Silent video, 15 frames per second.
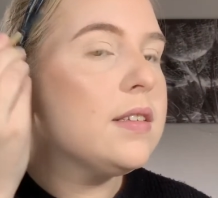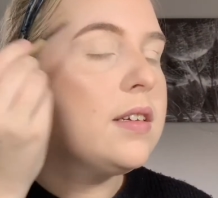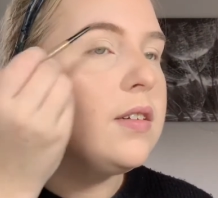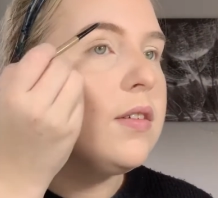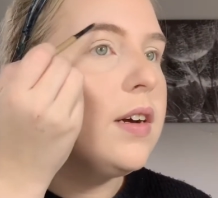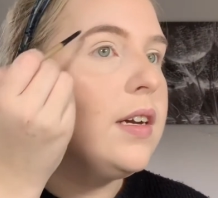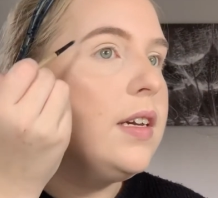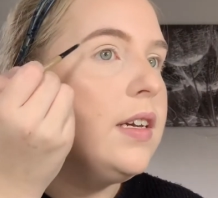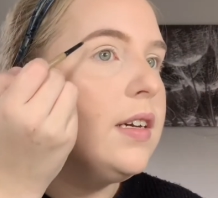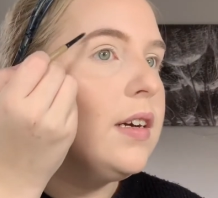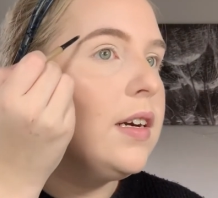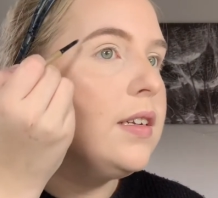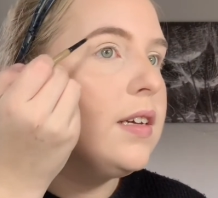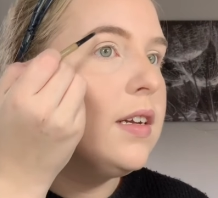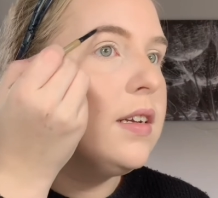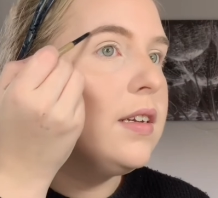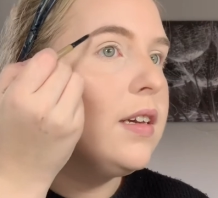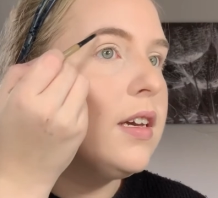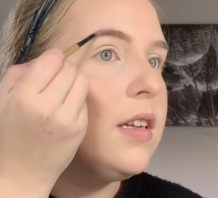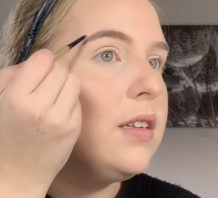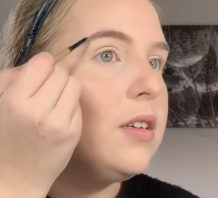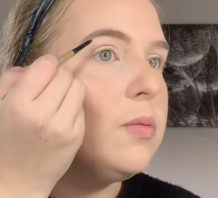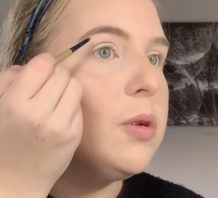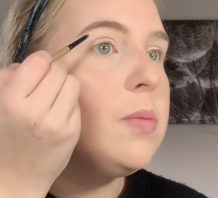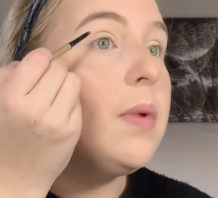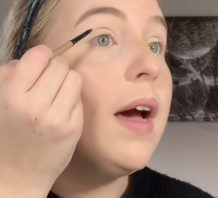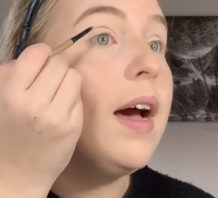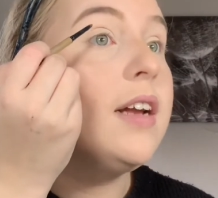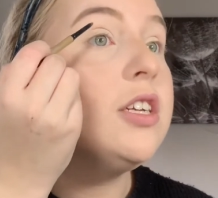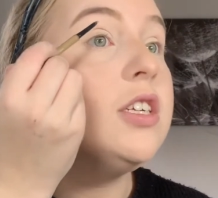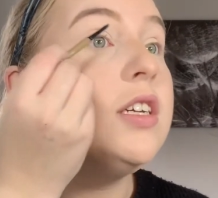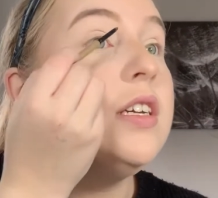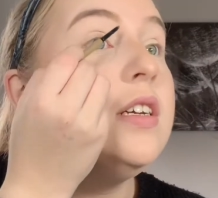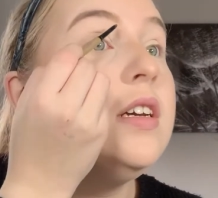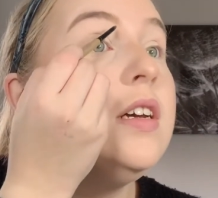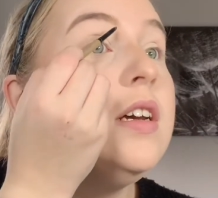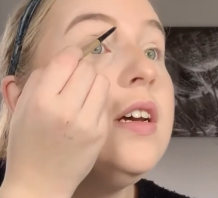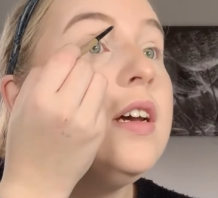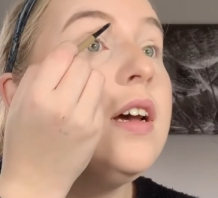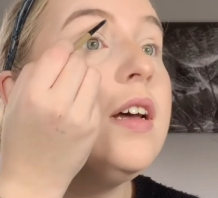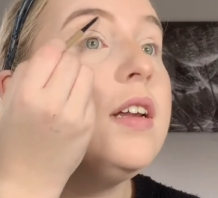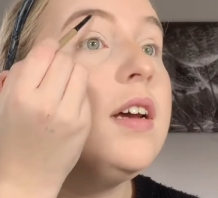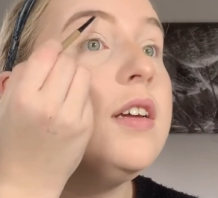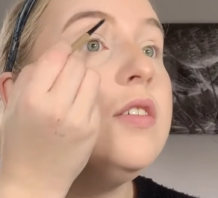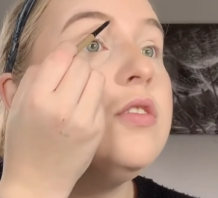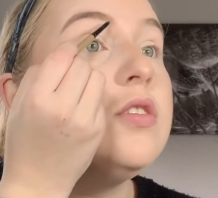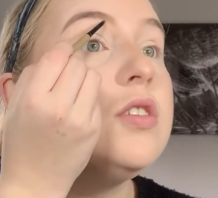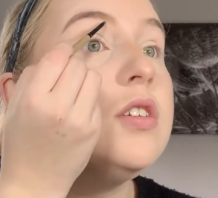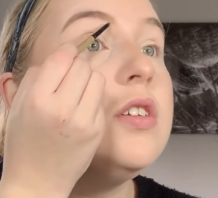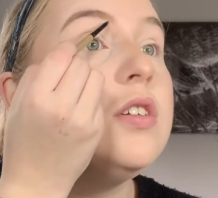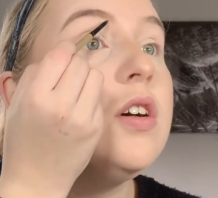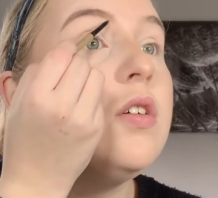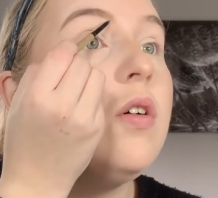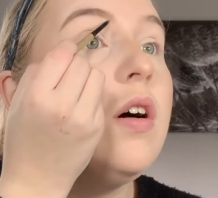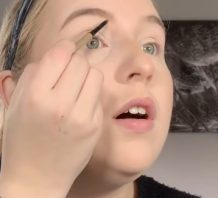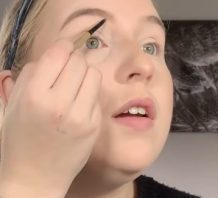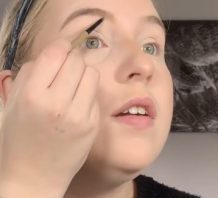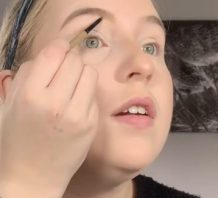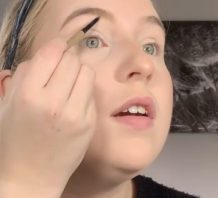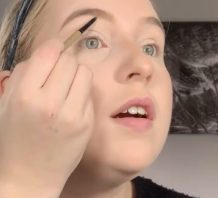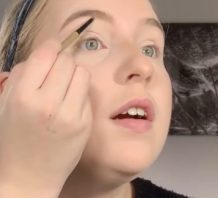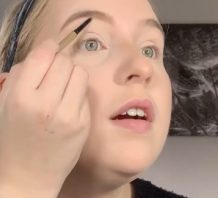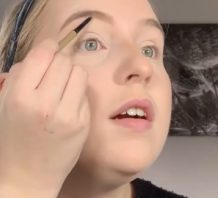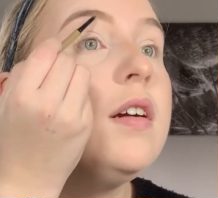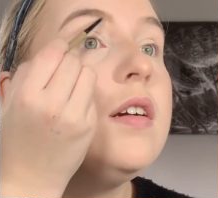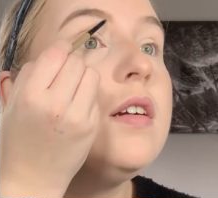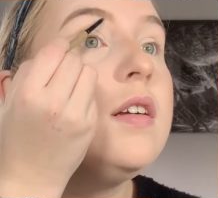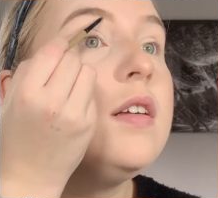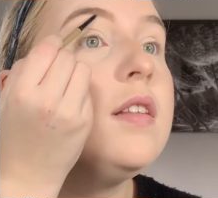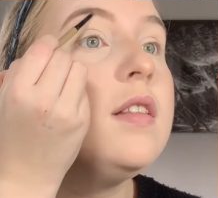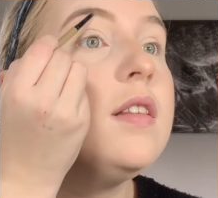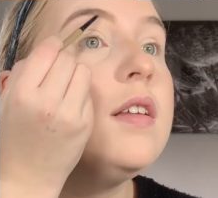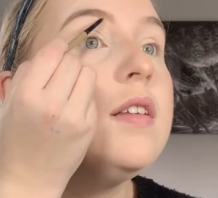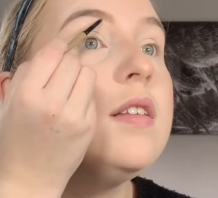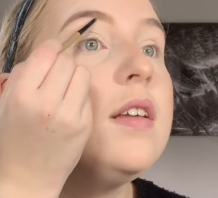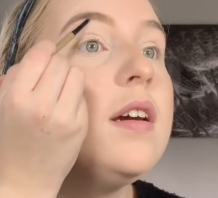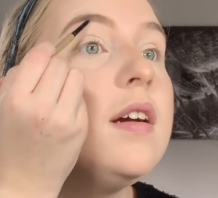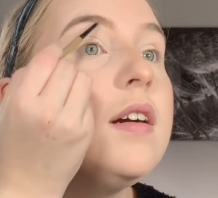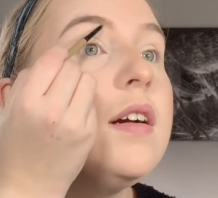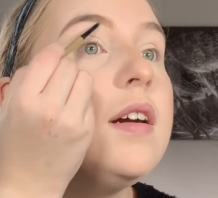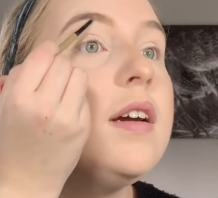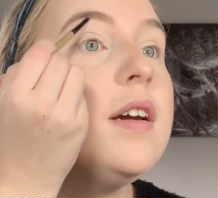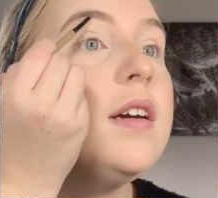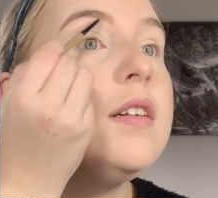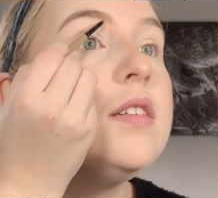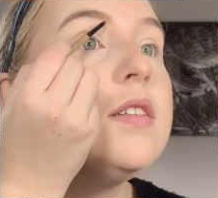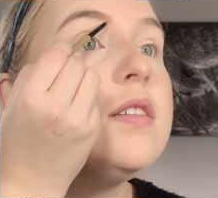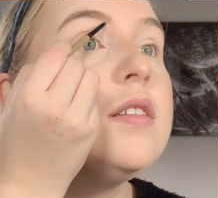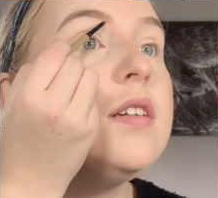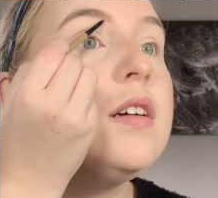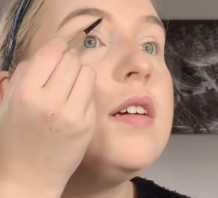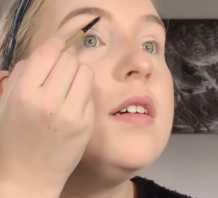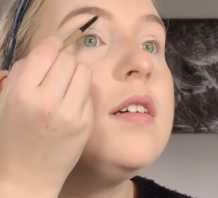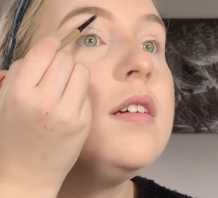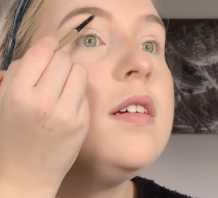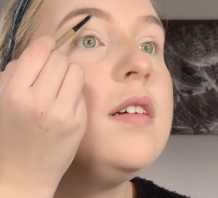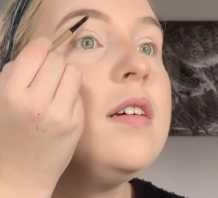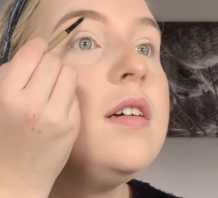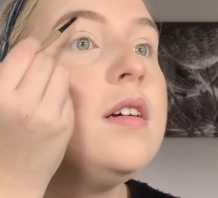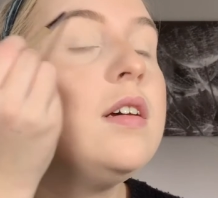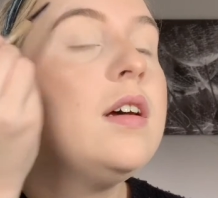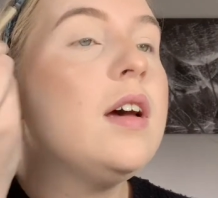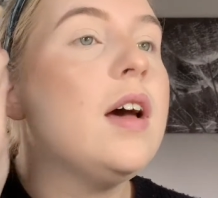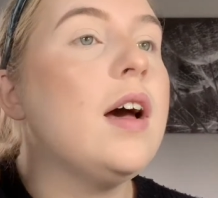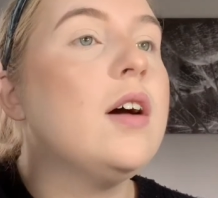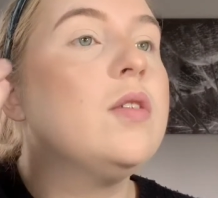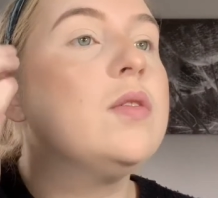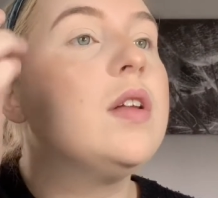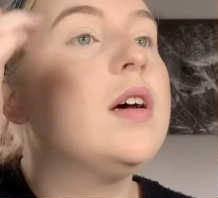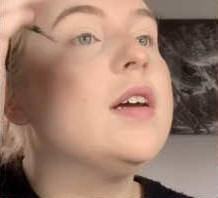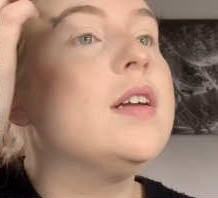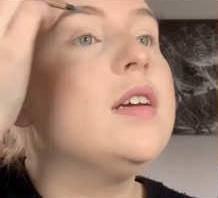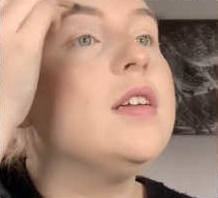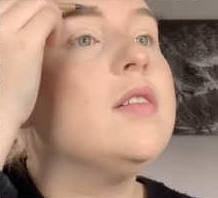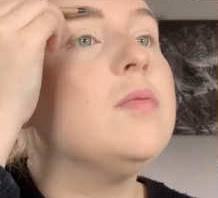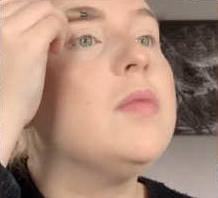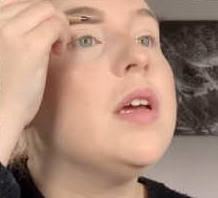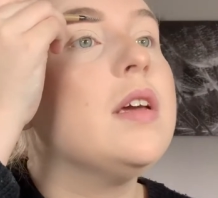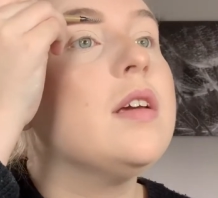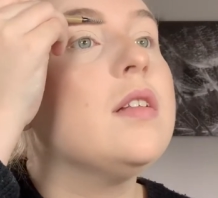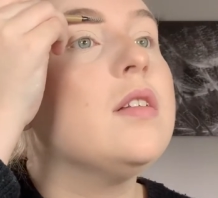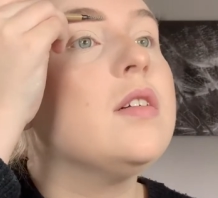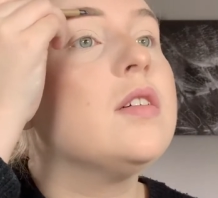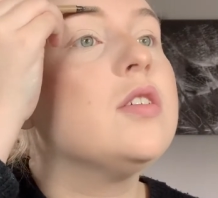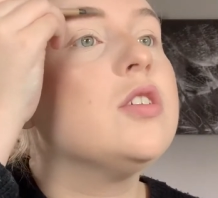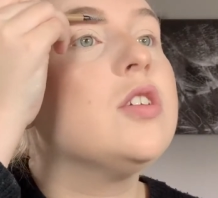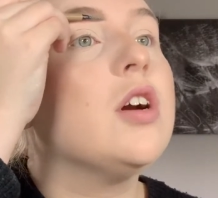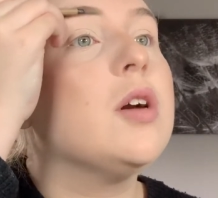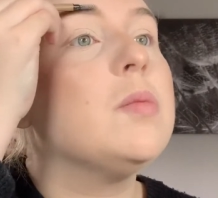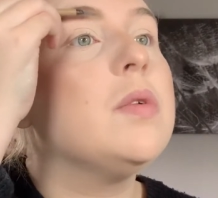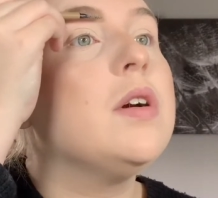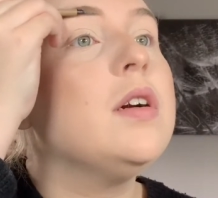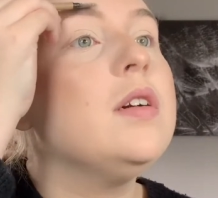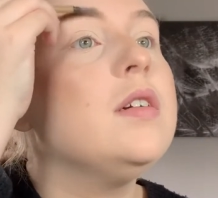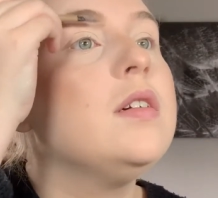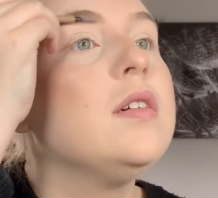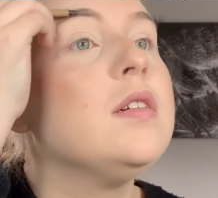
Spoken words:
Like right here, I tend to get a little bit patchy, and I usually go under this area just to outline it and make it look sharper.